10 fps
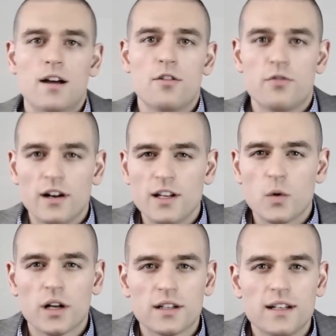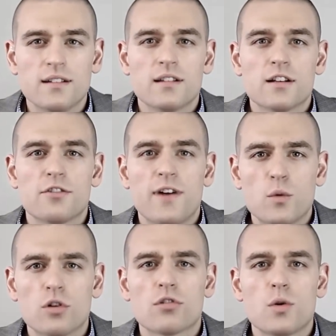Fairly quickly, the
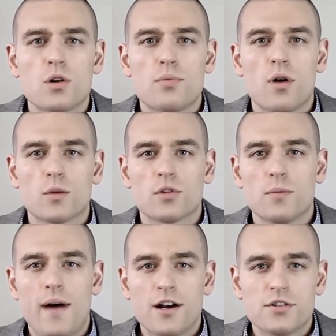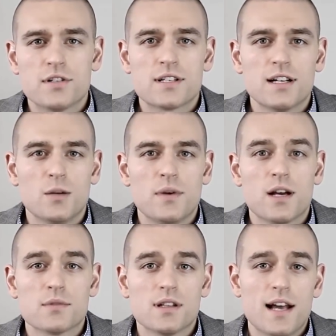fund will grow to a point where the manager's skill
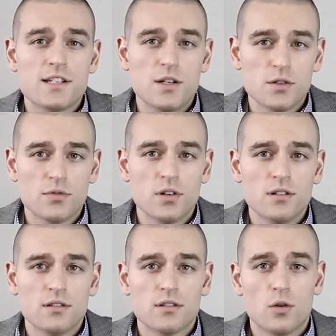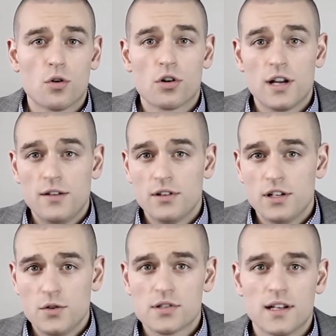becomes less useful or even
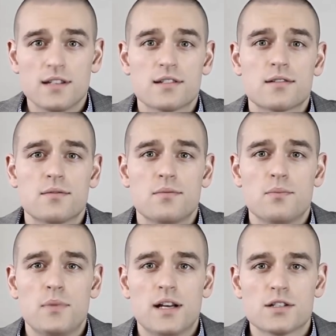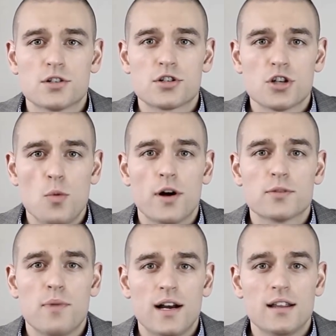useless because there's so much
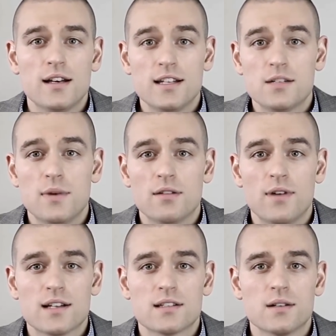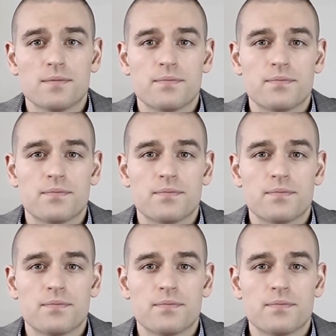money that needs to be invested.